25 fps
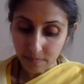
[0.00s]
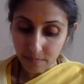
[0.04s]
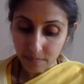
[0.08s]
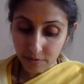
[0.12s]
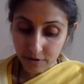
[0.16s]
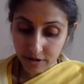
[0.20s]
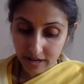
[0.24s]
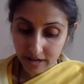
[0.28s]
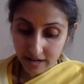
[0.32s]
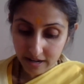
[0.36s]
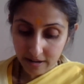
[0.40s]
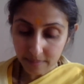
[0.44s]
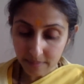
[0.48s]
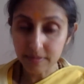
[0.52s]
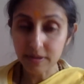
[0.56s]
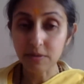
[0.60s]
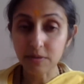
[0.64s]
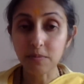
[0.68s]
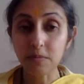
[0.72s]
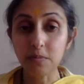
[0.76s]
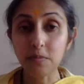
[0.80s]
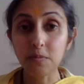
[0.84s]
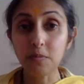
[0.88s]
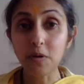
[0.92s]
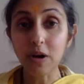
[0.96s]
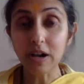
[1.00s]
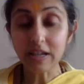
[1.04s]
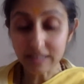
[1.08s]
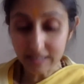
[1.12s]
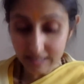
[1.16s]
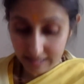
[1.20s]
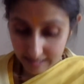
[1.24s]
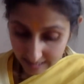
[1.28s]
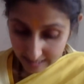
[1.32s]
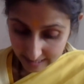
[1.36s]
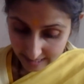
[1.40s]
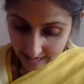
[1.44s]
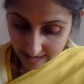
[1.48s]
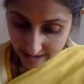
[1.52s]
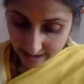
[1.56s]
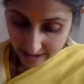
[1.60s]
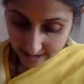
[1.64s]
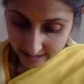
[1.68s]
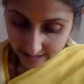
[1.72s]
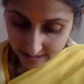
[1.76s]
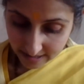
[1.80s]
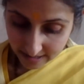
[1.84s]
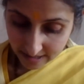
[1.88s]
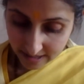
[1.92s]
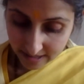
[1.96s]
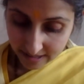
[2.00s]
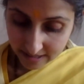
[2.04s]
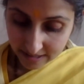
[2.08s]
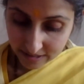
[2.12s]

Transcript: Punarapi, once again,